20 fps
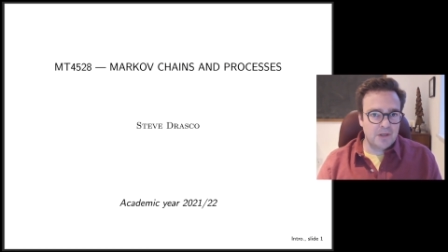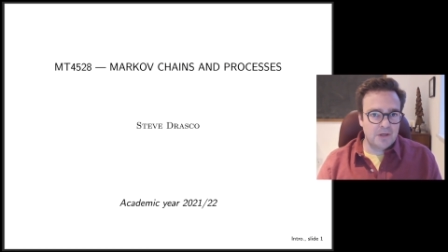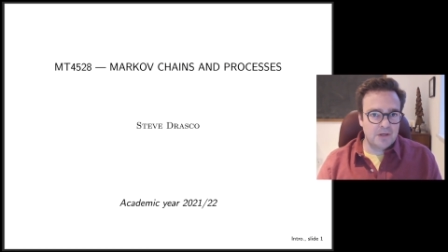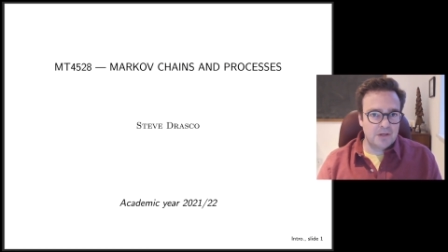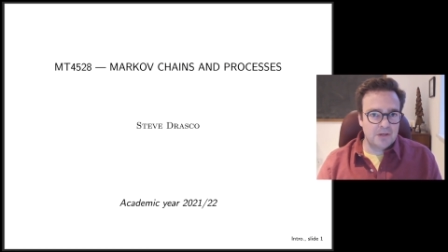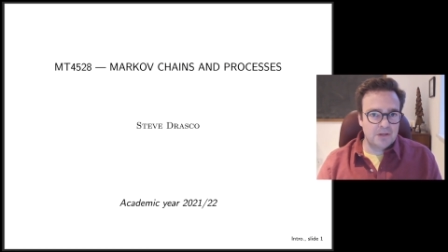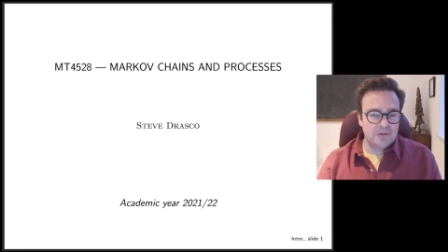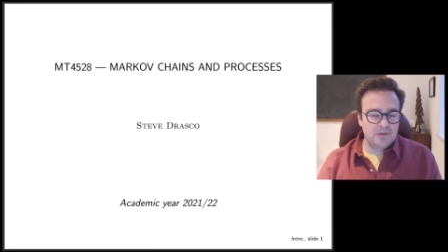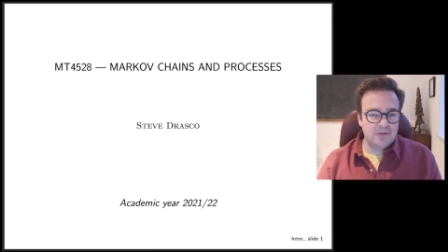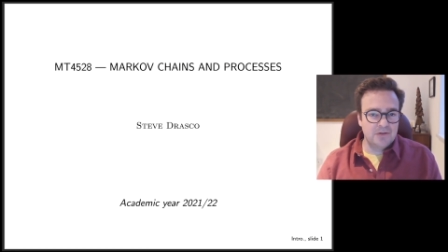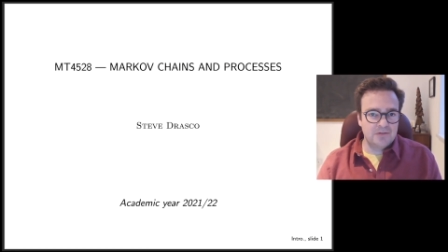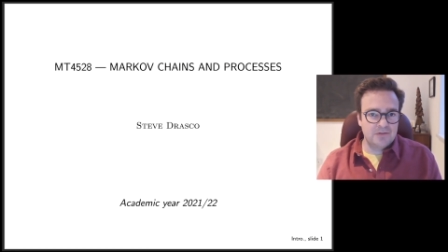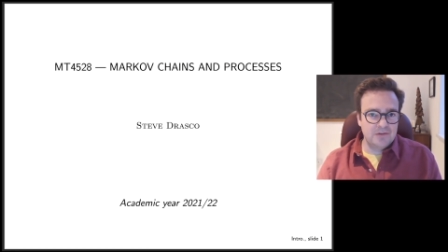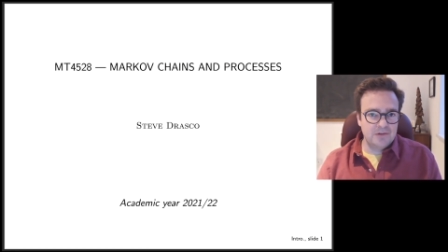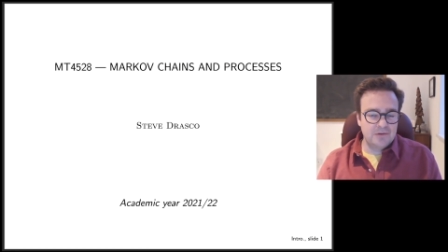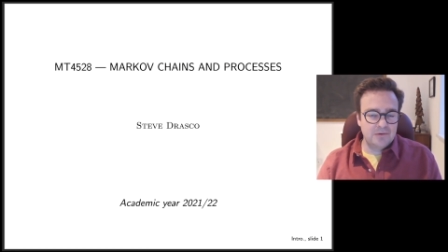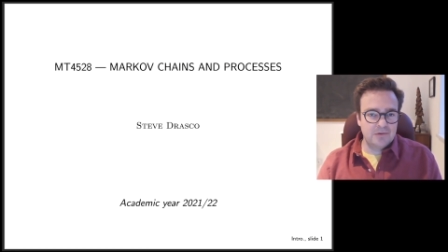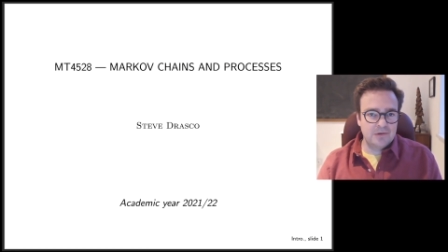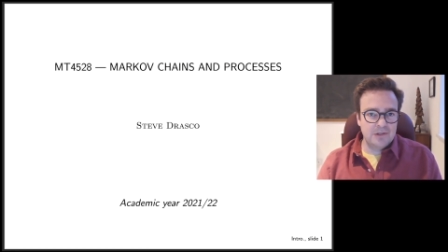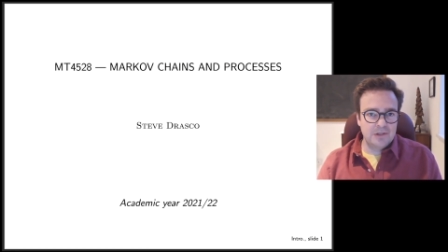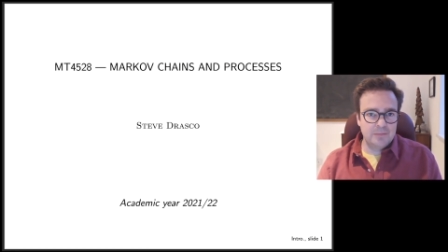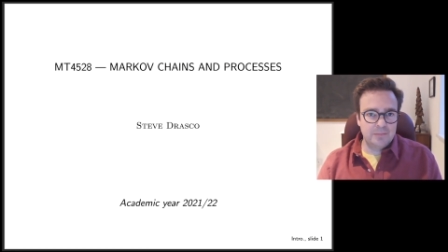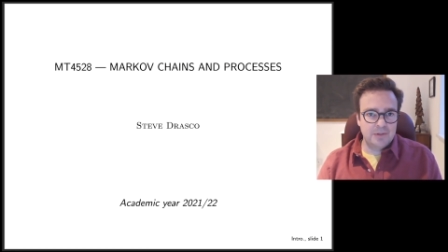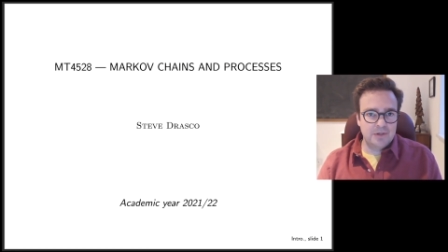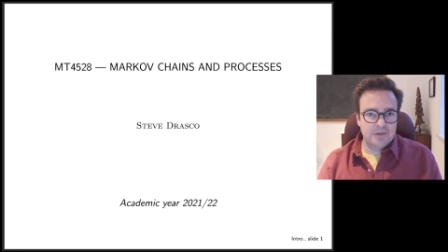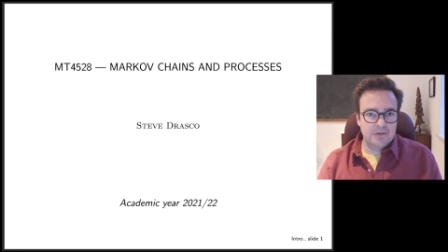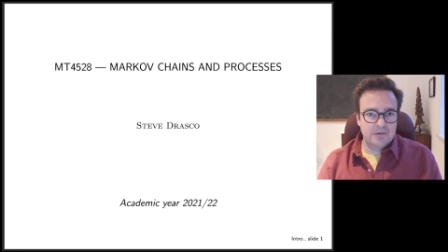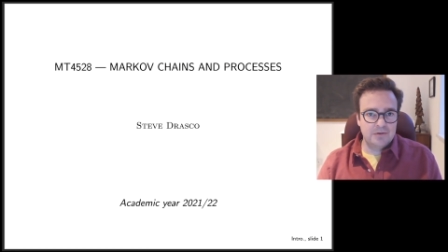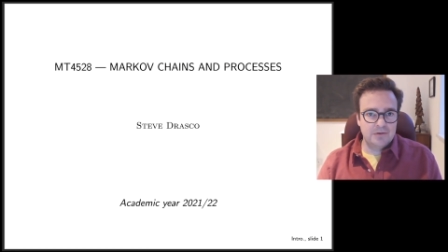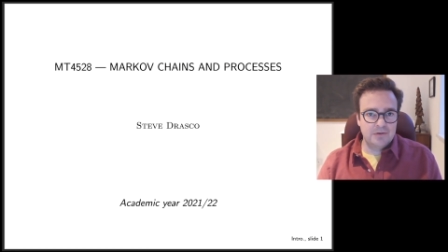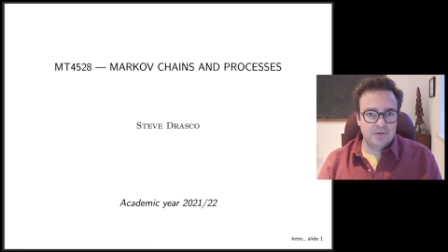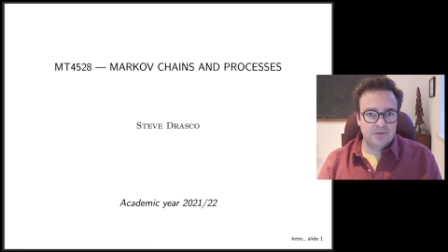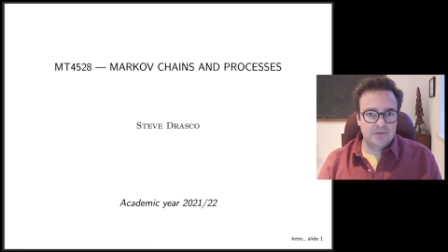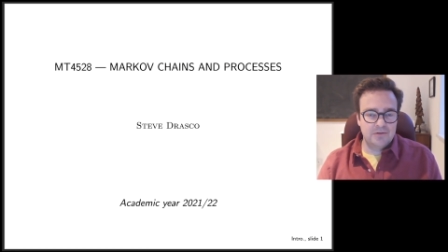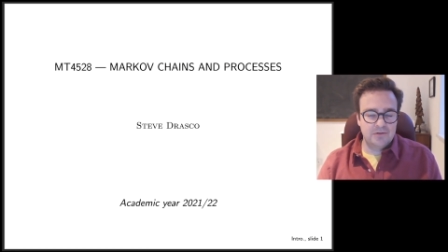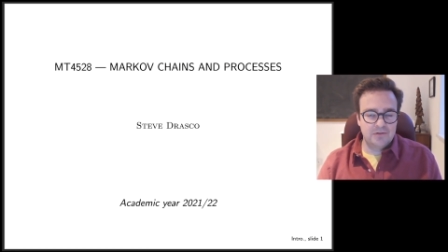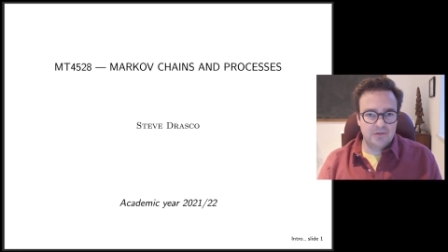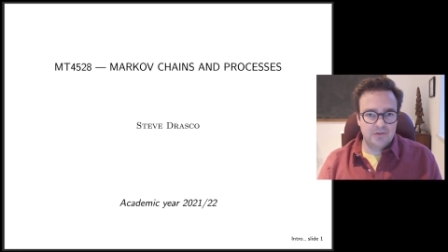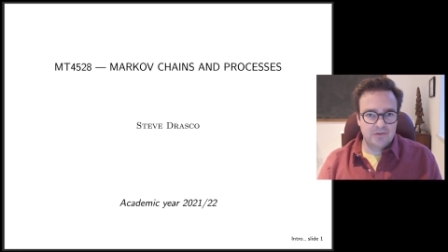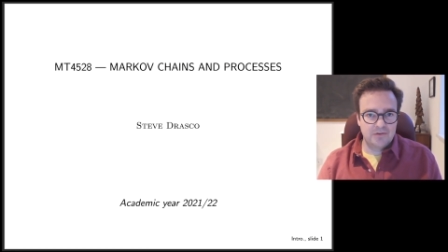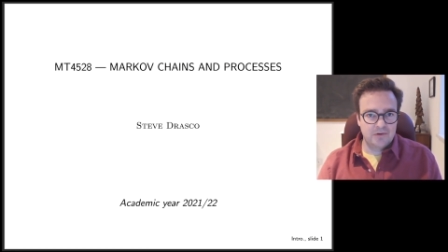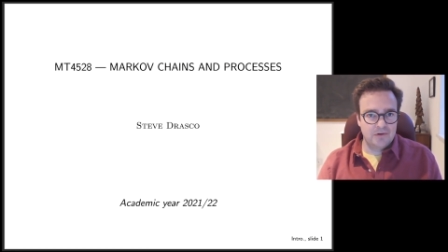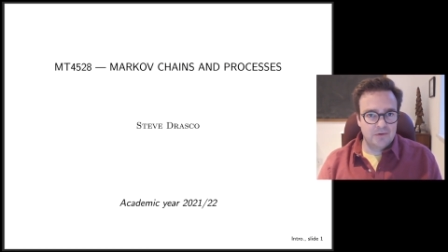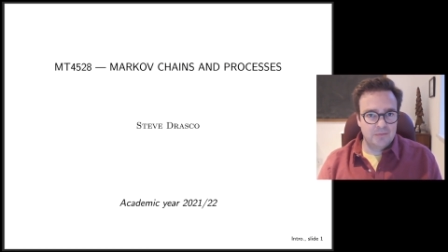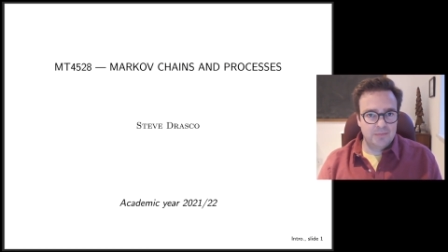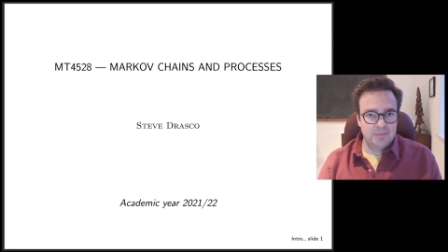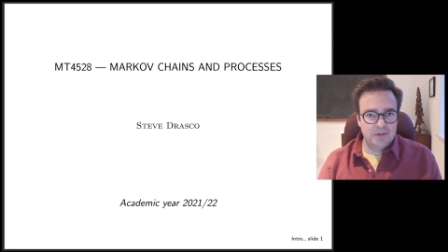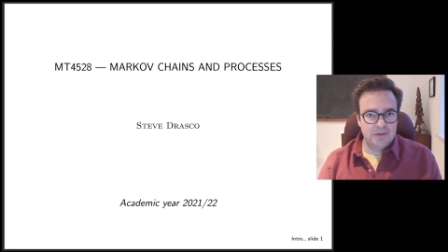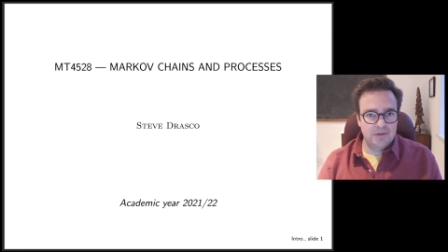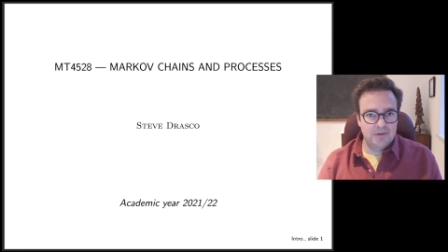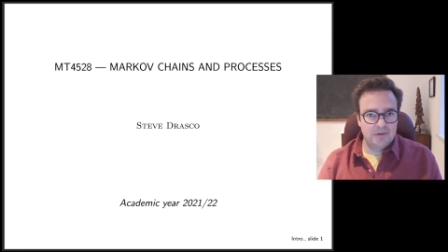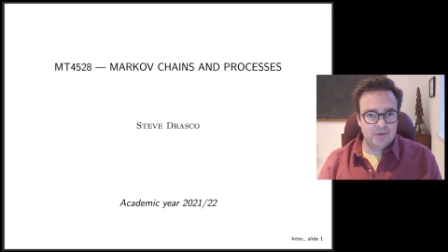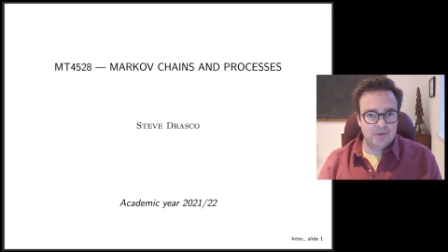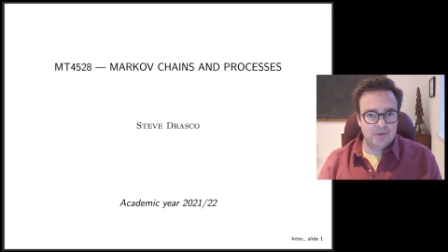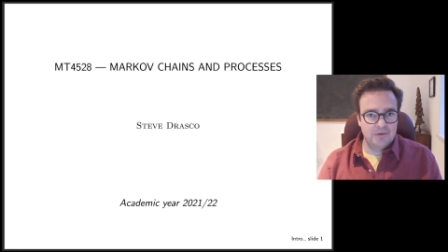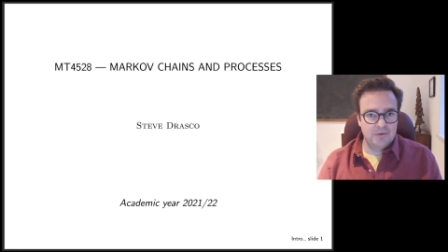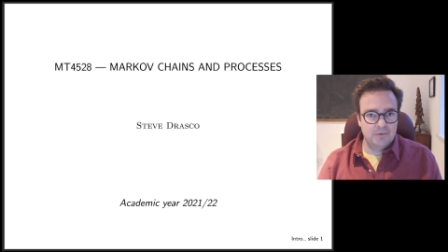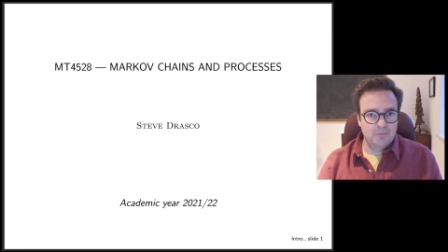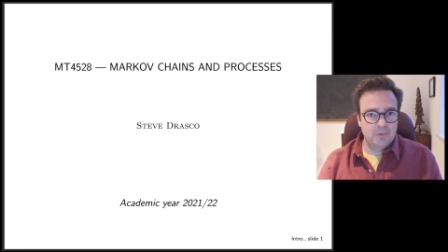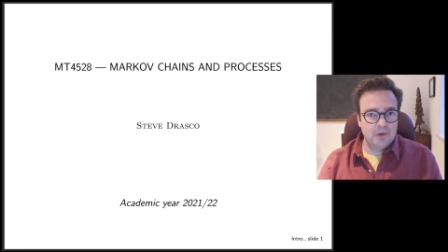And this little clip here is just going to be the